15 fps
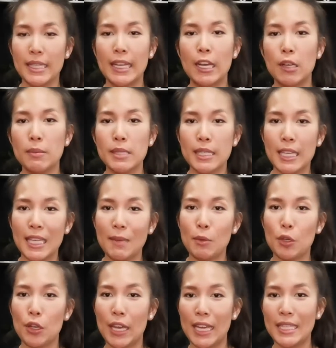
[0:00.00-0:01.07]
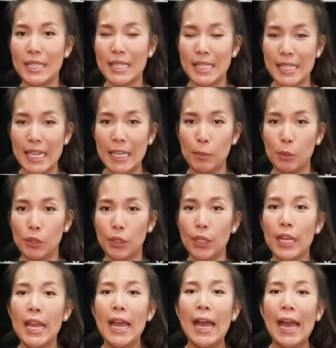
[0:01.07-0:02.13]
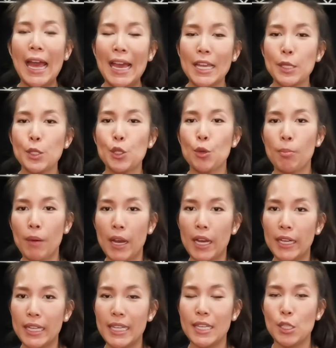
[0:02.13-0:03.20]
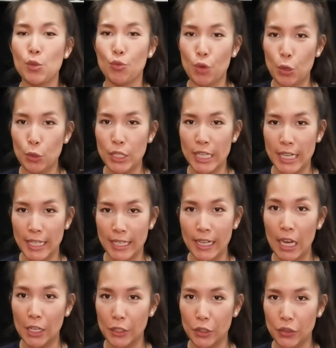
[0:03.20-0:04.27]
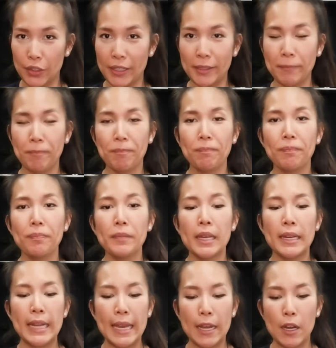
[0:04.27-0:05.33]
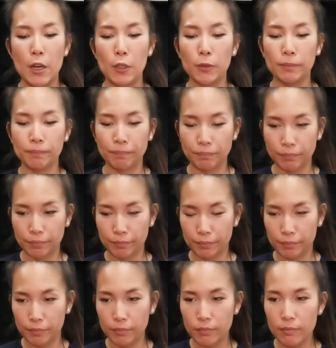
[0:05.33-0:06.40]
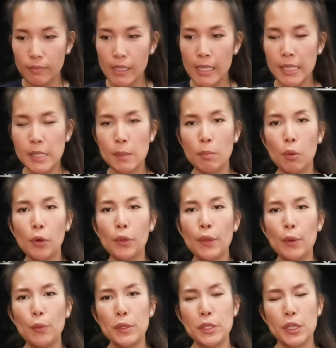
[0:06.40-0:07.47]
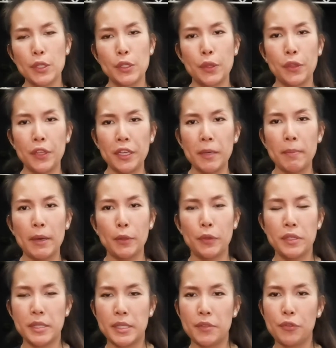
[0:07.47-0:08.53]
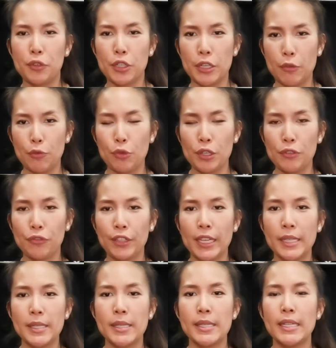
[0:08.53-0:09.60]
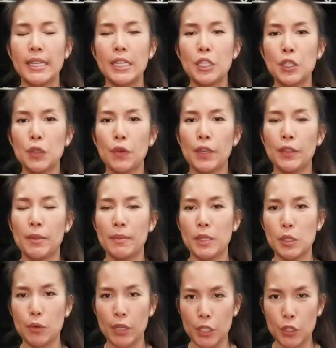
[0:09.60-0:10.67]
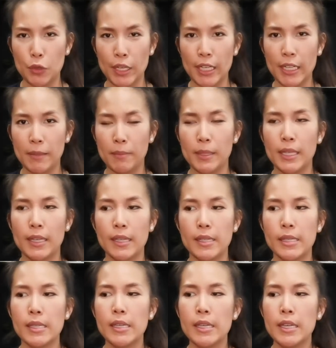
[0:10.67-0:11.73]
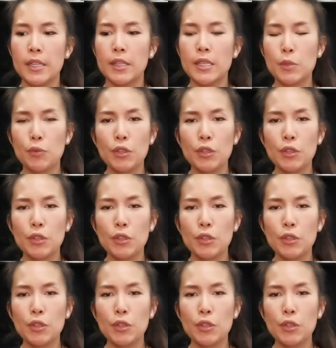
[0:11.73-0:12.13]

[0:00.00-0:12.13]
that helps to keep your head stable as your body is rotating under it. Now, it's important that we start to think about these different reflexes and integrate them into our training, because these